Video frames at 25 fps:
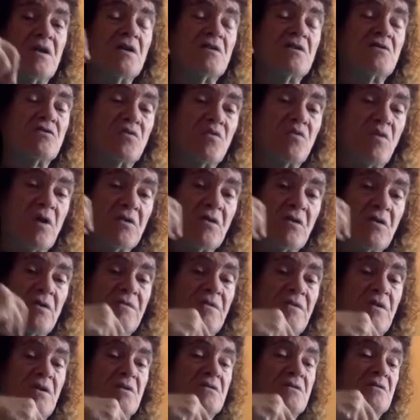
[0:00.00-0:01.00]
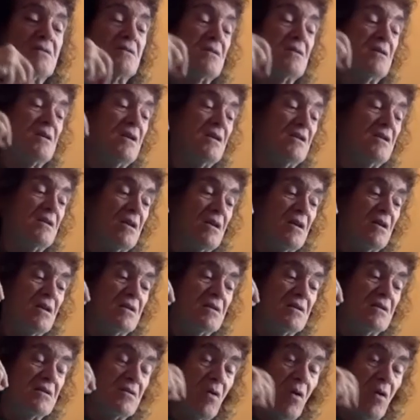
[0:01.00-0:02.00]
each one of us in
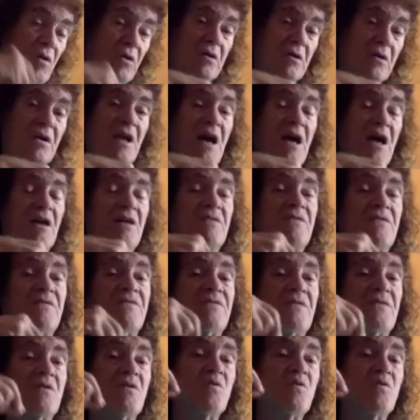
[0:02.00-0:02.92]
its own life,